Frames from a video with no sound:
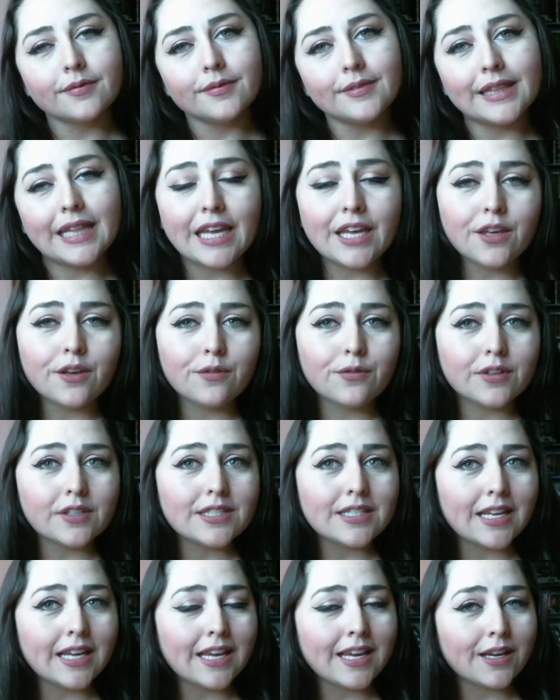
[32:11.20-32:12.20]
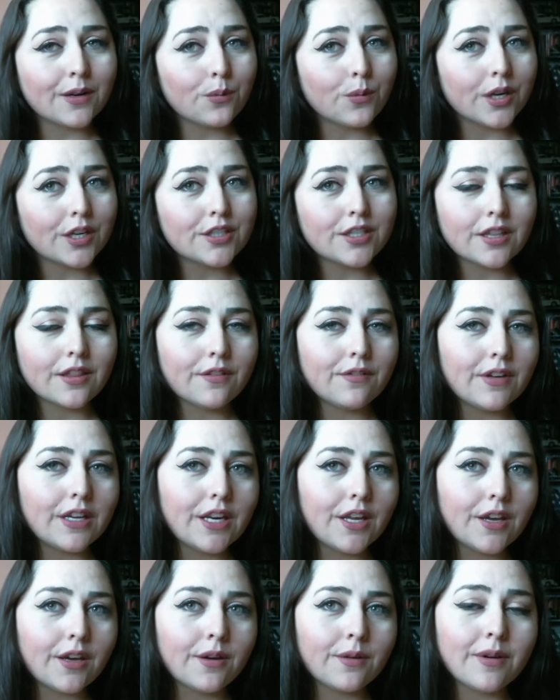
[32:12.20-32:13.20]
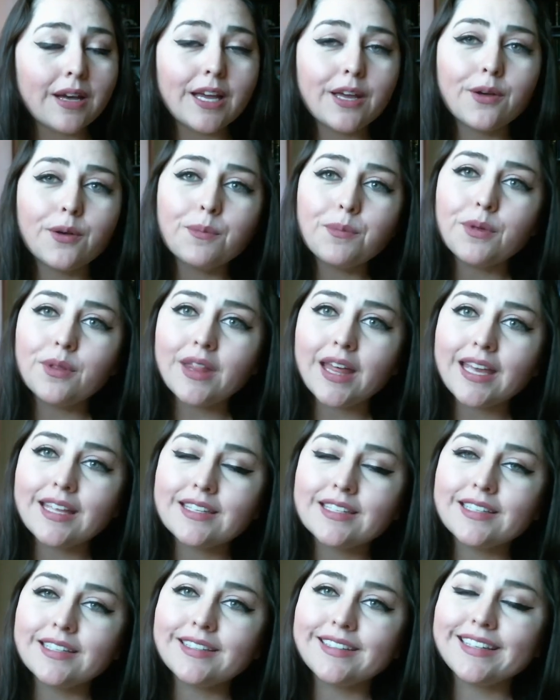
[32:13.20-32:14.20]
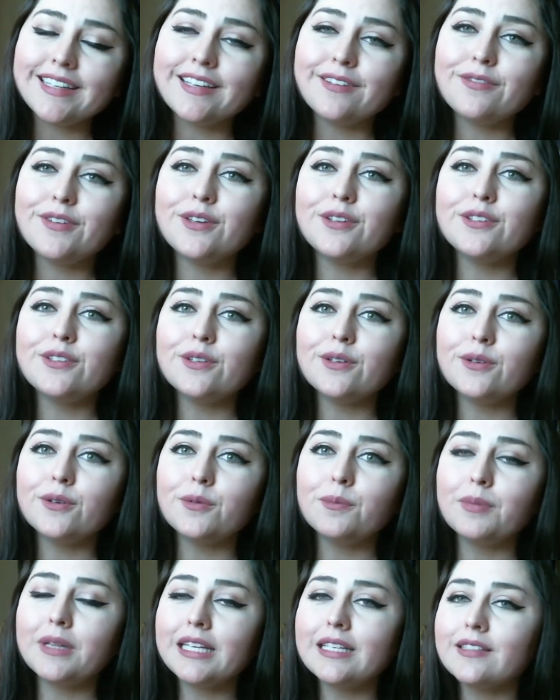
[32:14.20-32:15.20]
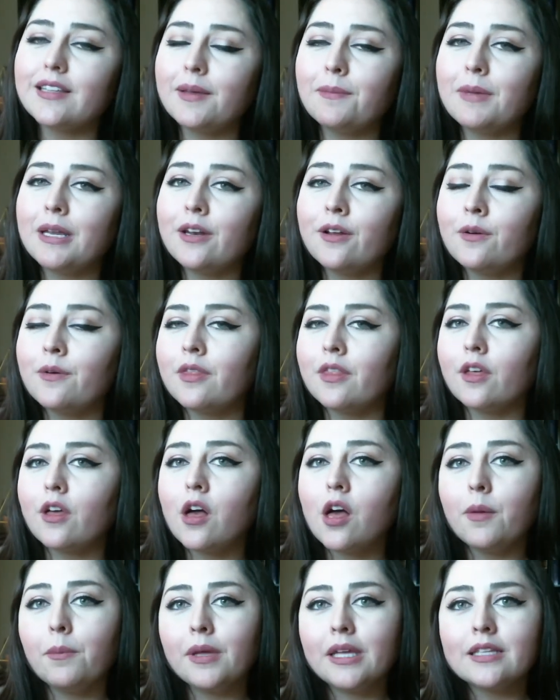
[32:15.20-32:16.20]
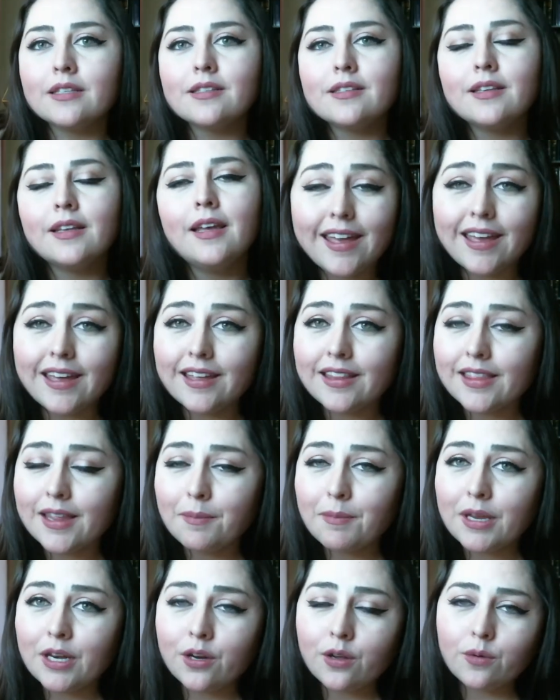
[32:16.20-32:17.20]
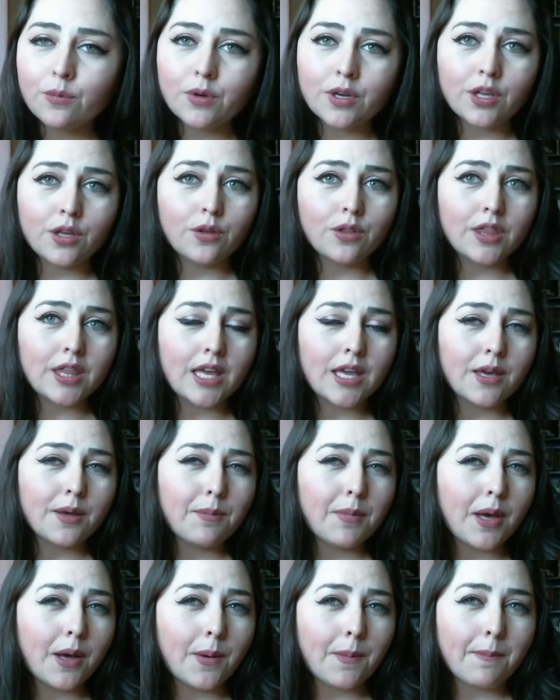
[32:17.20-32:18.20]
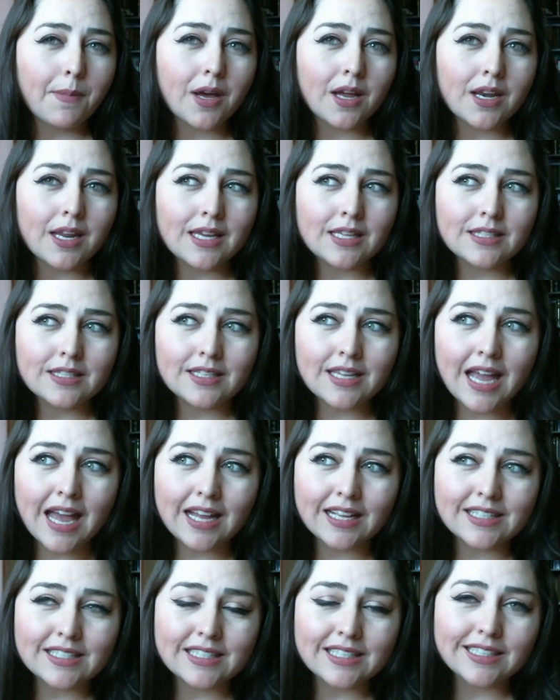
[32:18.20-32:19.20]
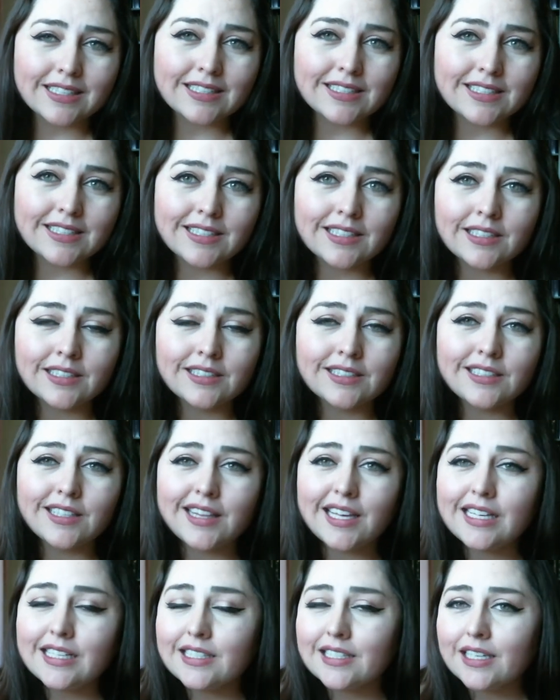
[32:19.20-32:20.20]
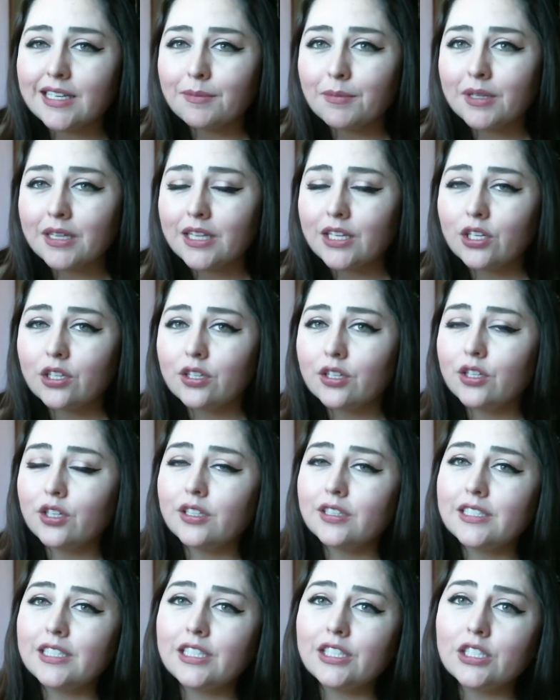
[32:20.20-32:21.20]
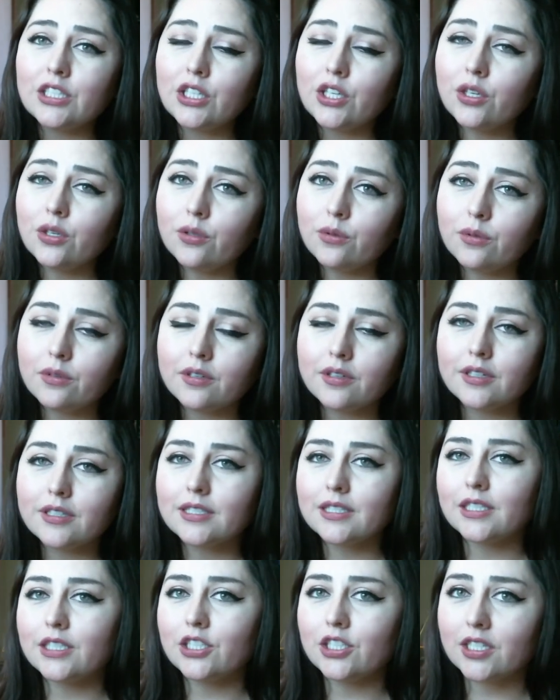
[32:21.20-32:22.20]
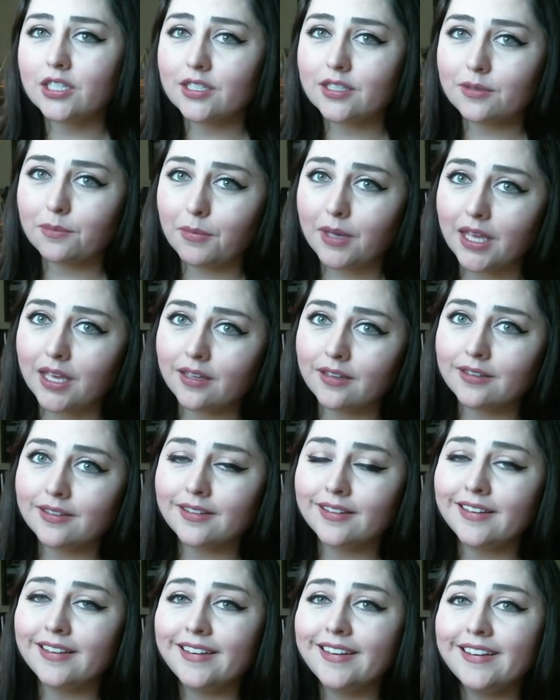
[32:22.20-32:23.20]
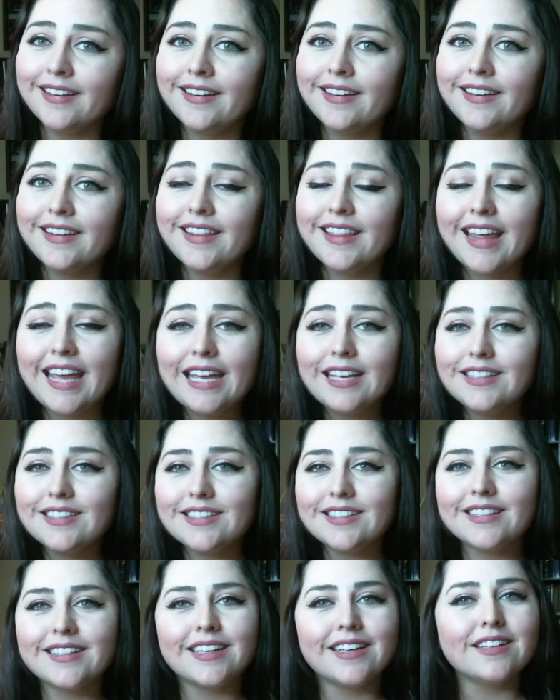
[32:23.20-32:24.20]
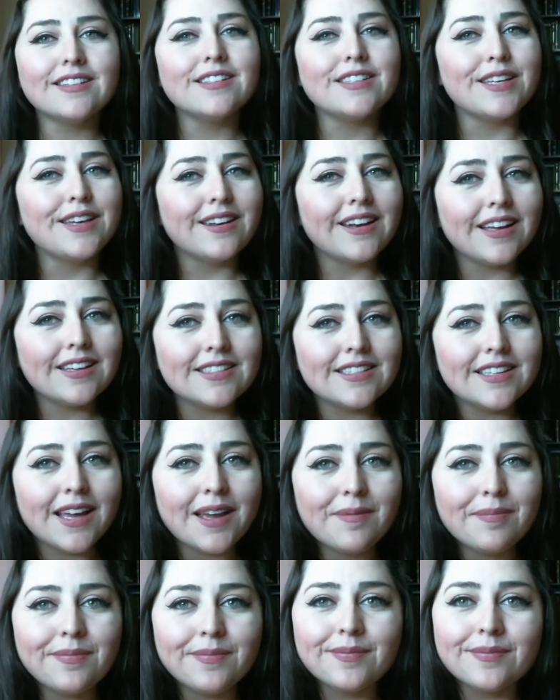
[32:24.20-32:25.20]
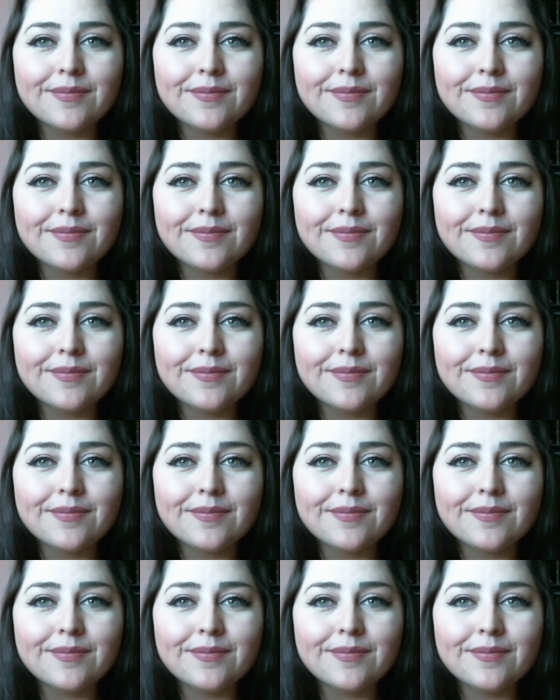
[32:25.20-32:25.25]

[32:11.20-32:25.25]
Thank you for staying and watching the video. I hope you liked it. If you do, please let me know in the comments and let me know what you think about Monat's tactics. Do they seem a little culty to you, or is it just me? Thanks, and see you next time.